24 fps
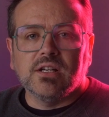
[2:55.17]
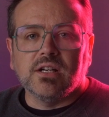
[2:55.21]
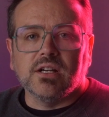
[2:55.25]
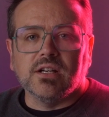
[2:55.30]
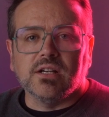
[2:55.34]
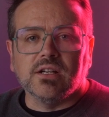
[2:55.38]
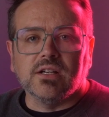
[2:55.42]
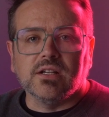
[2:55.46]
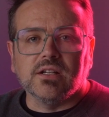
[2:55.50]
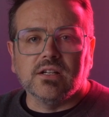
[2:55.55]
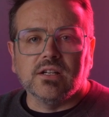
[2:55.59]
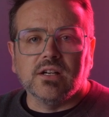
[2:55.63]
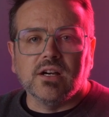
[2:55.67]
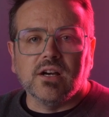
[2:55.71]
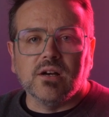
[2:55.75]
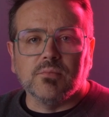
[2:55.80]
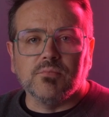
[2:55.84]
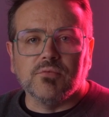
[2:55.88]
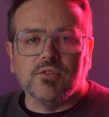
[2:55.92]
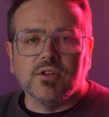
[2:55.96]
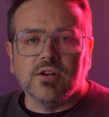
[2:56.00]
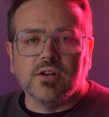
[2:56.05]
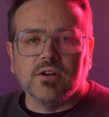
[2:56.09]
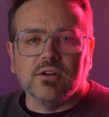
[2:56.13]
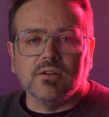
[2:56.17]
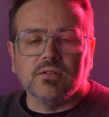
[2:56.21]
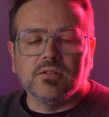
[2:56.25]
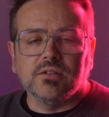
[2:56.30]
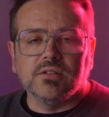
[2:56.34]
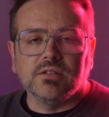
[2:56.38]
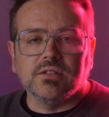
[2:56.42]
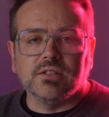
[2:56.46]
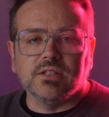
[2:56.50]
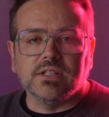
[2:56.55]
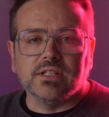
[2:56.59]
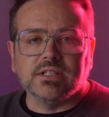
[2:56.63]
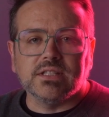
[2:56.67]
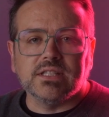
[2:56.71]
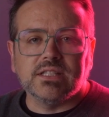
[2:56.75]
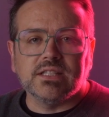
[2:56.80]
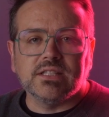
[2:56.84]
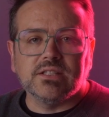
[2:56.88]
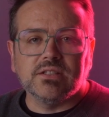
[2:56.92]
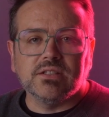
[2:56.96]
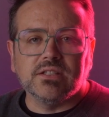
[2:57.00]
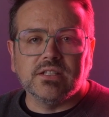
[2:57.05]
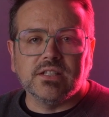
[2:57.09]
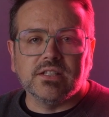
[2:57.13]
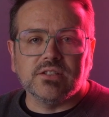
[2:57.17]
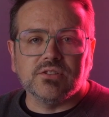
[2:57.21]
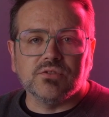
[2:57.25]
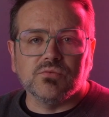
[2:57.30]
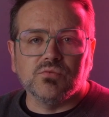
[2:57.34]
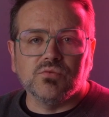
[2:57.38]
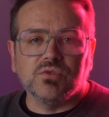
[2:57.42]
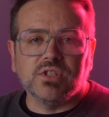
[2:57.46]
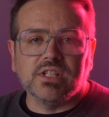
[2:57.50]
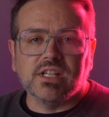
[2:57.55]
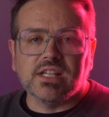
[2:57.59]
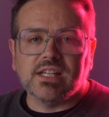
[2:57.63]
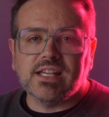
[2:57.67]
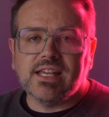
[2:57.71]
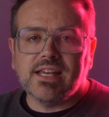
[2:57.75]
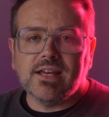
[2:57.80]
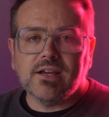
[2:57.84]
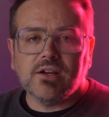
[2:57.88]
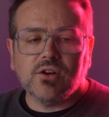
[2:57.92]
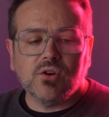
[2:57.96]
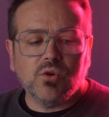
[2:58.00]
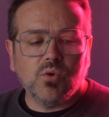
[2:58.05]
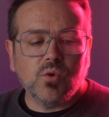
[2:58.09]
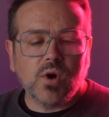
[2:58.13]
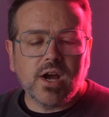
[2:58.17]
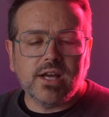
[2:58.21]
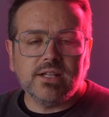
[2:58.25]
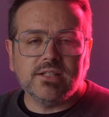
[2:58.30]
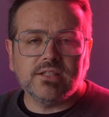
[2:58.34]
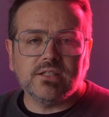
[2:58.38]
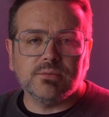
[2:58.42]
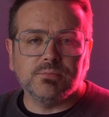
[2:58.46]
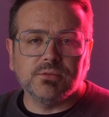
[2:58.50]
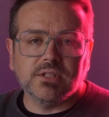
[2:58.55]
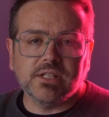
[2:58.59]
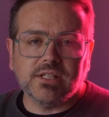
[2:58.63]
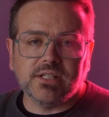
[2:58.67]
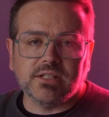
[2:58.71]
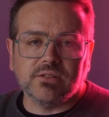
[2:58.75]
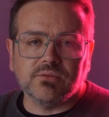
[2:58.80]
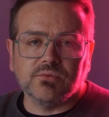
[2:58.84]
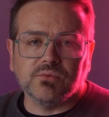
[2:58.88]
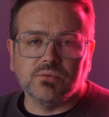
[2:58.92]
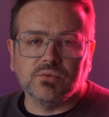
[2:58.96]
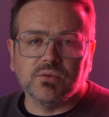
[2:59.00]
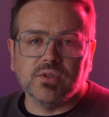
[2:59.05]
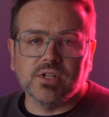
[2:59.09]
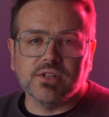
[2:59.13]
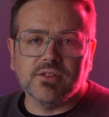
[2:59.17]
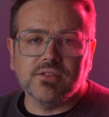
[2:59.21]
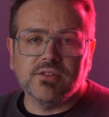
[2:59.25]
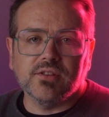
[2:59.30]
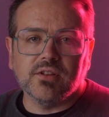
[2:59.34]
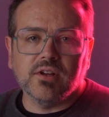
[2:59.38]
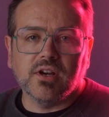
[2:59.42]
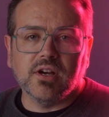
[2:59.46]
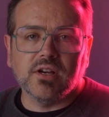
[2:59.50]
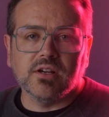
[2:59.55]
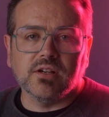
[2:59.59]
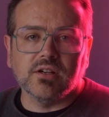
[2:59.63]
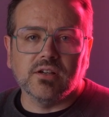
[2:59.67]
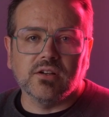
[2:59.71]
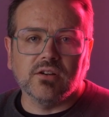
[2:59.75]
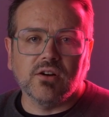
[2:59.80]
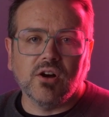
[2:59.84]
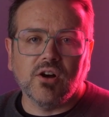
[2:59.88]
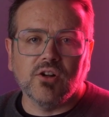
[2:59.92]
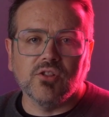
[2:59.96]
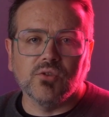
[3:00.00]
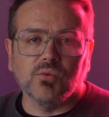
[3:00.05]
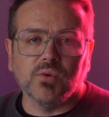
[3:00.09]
up there, it's you can't quite split it with all the